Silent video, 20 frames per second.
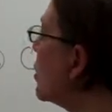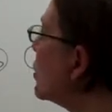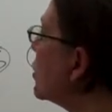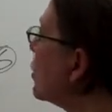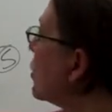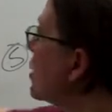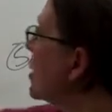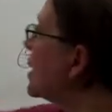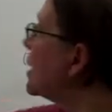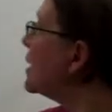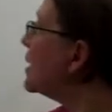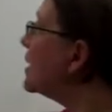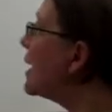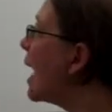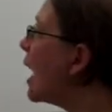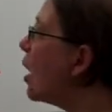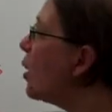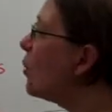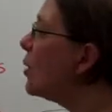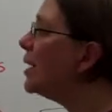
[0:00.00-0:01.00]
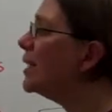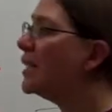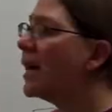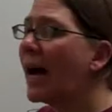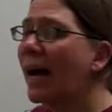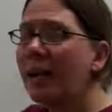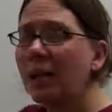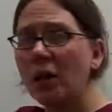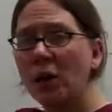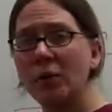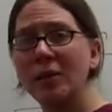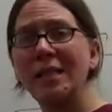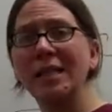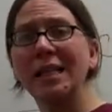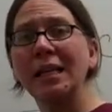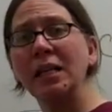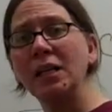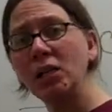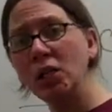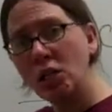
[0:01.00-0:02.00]
So this is how we
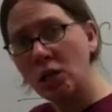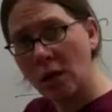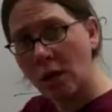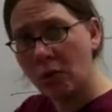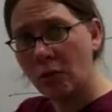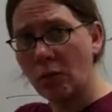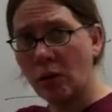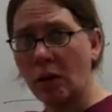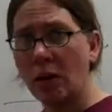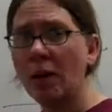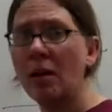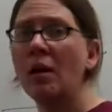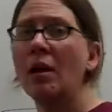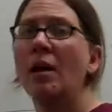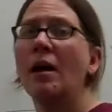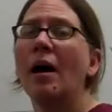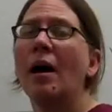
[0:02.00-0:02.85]
diagnose in general,